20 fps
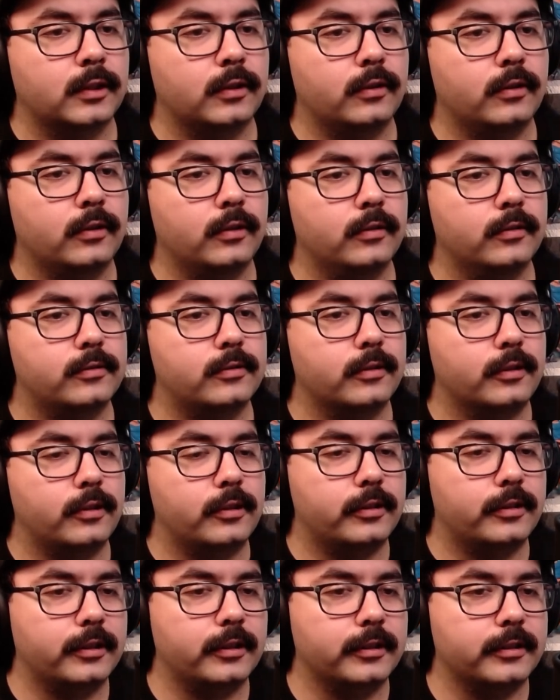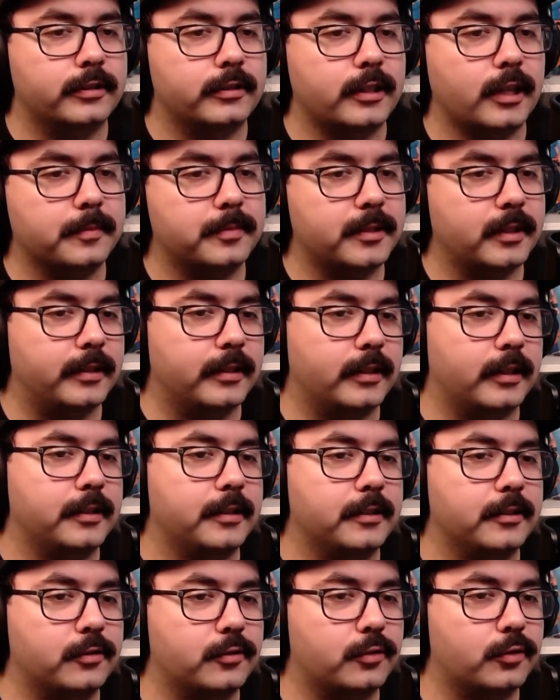Oh, so they're gonna stop sending
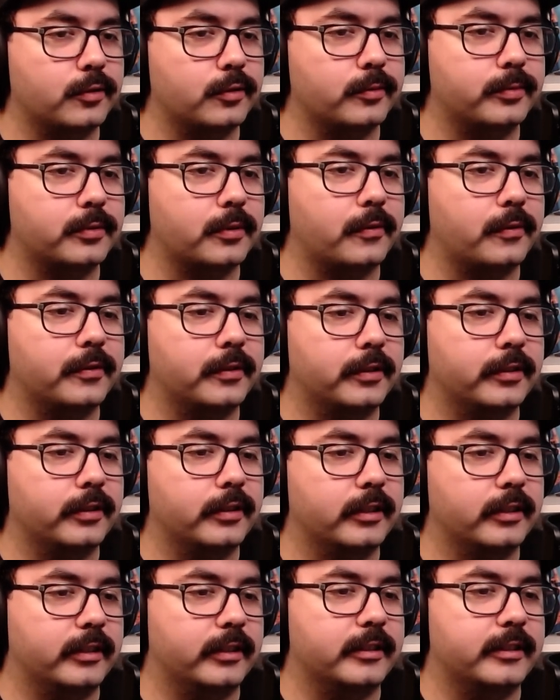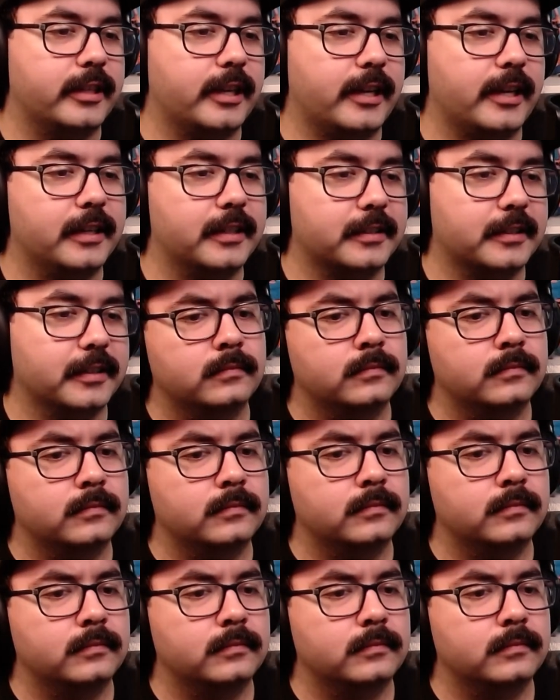in troops over there and attack.
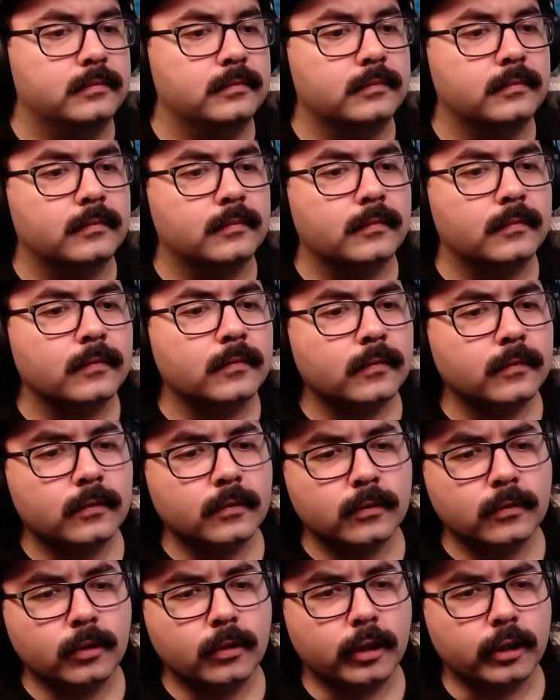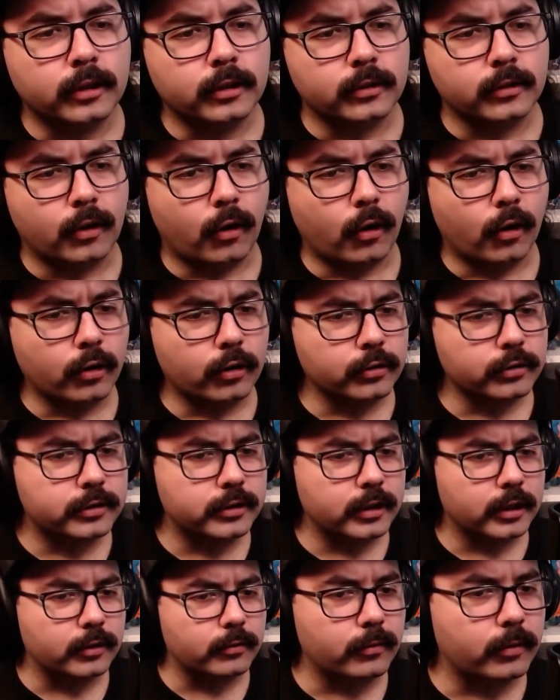Wait, oil
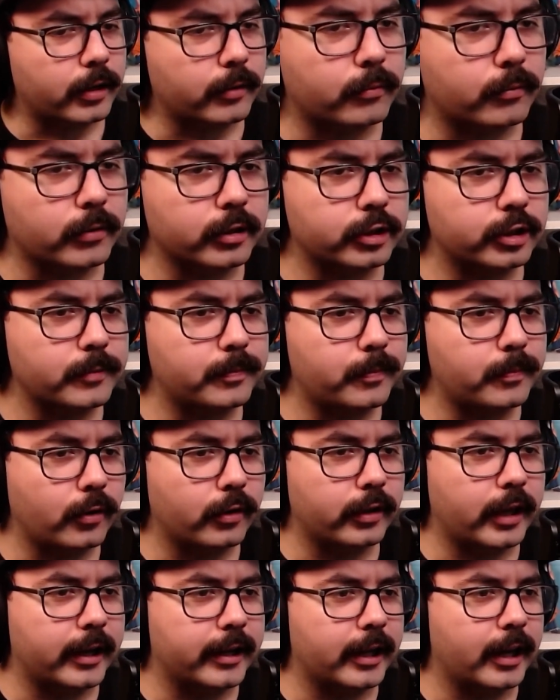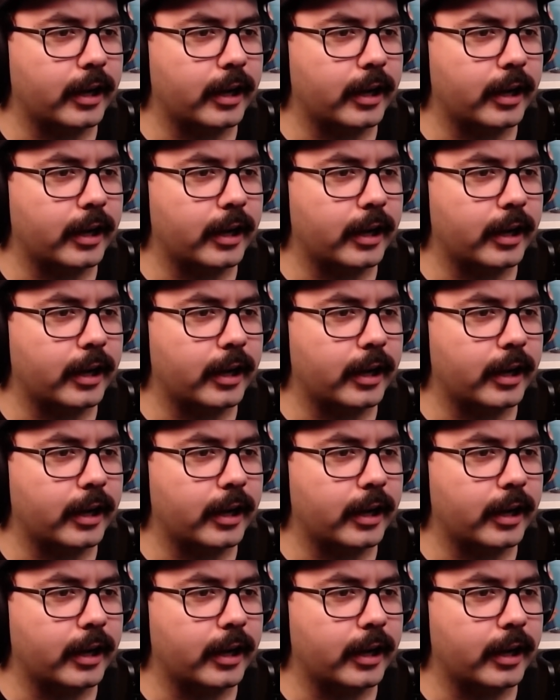stick, wait, where'd she pull that